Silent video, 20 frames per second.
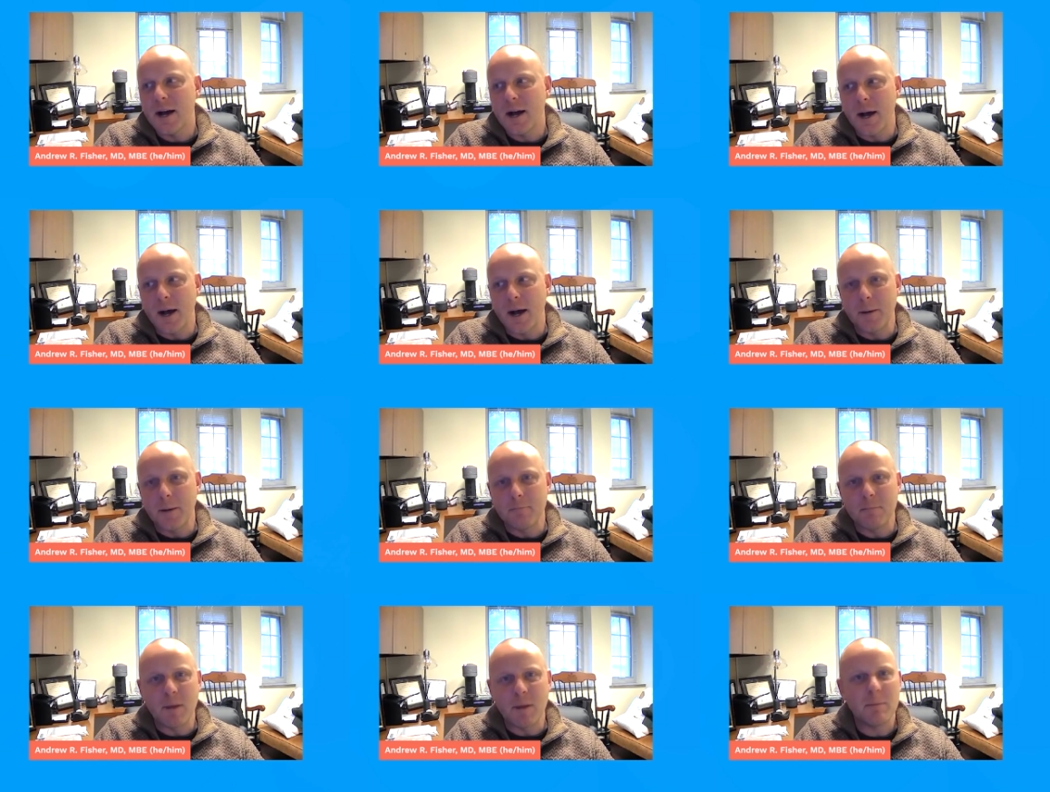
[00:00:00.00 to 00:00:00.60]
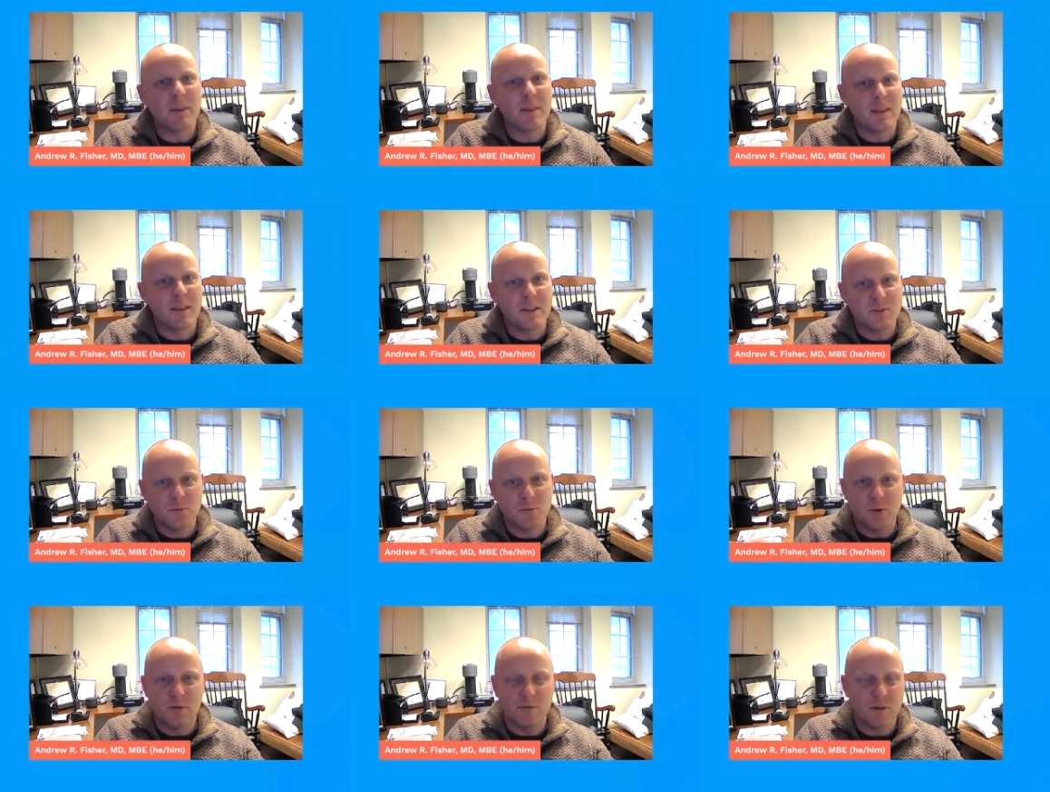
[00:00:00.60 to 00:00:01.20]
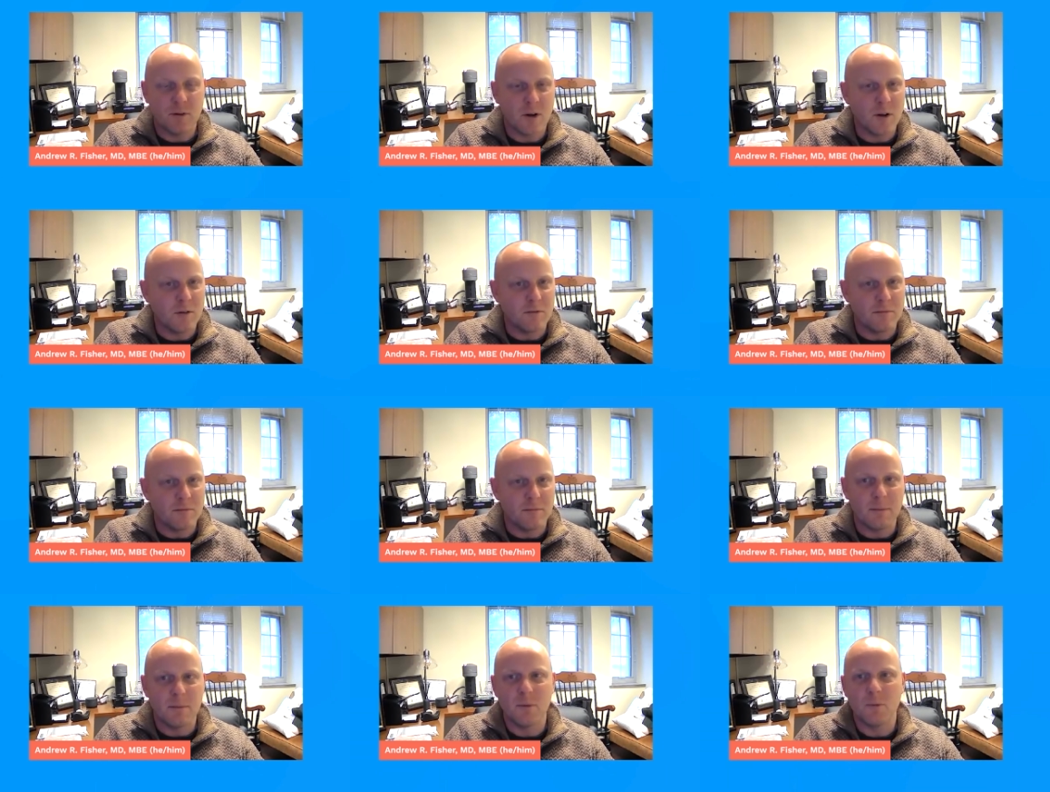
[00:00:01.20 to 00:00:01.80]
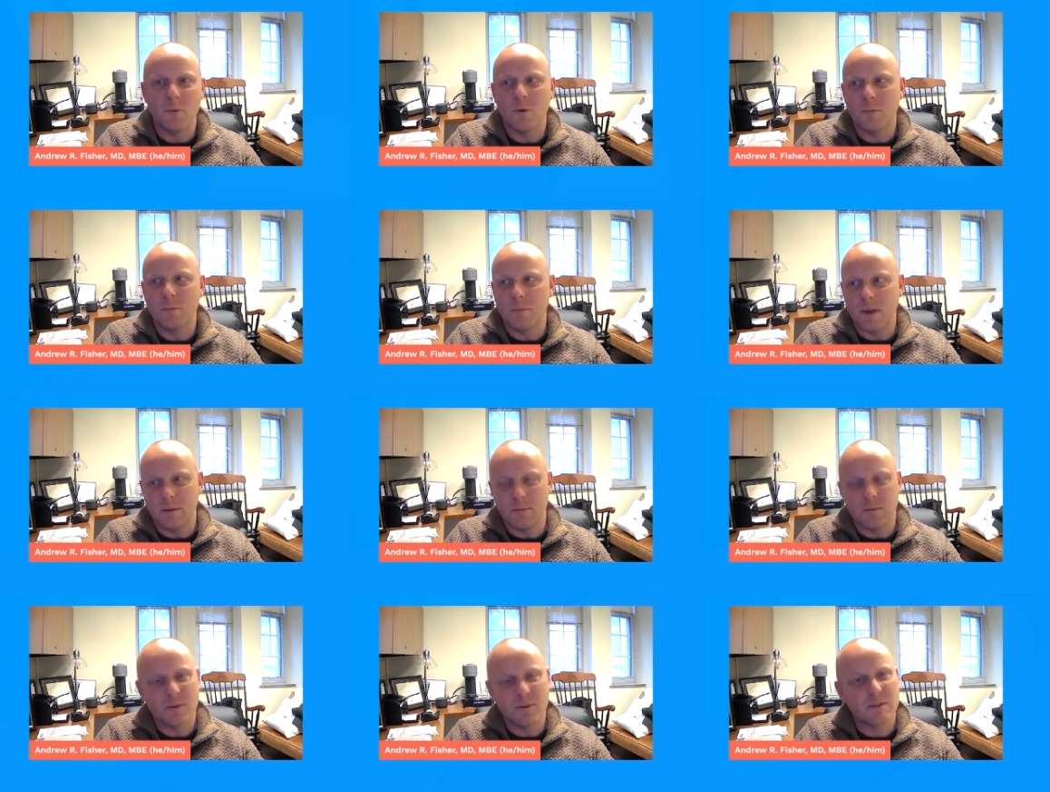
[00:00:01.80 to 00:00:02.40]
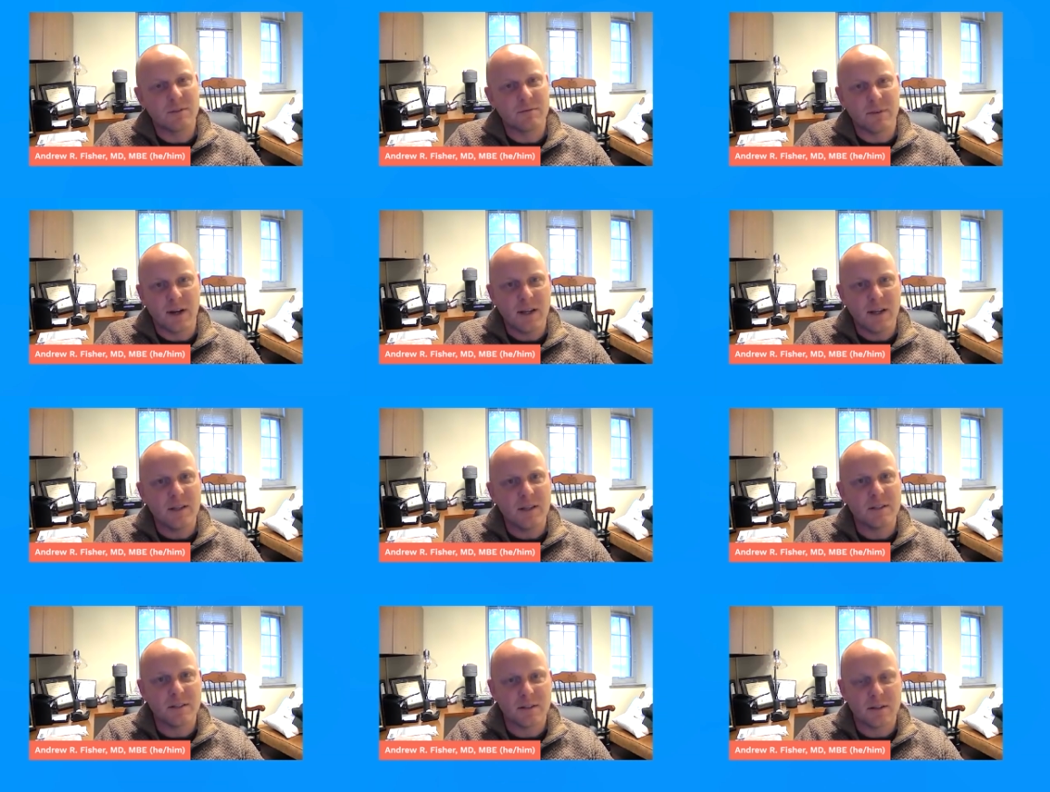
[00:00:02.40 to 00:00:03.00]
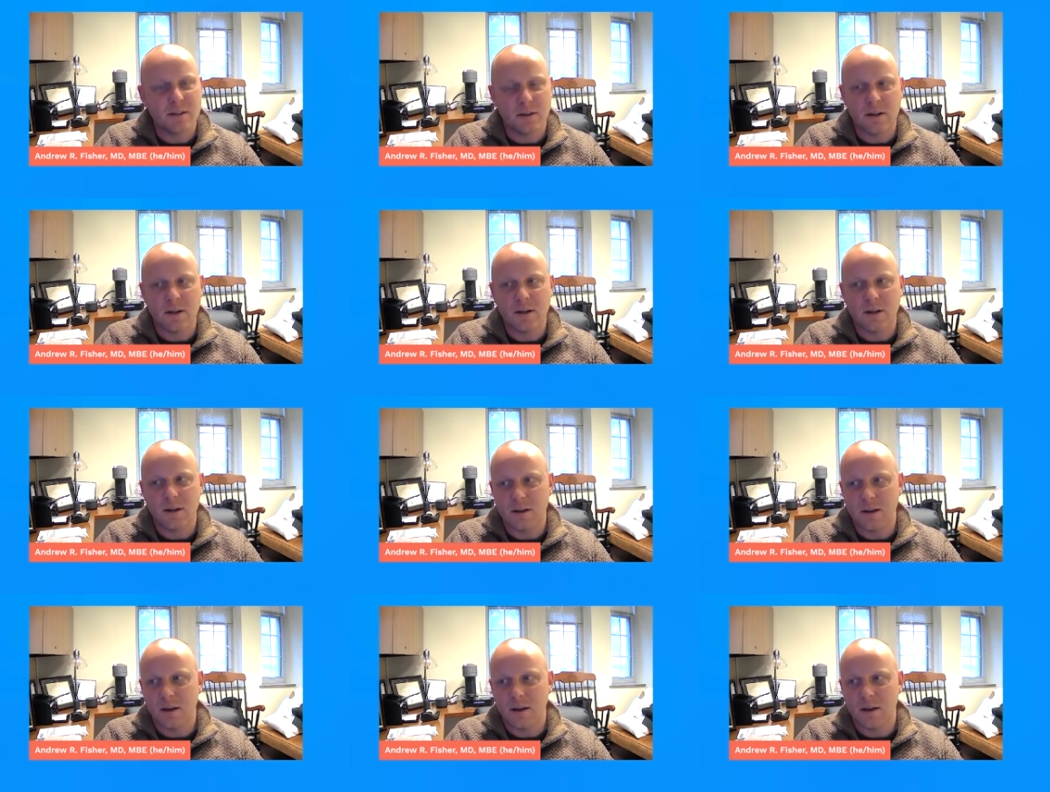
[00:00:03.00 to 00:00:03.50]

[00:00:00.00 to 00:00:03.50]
Um, maybe things will evolve. Maybe we'll be able to find uh,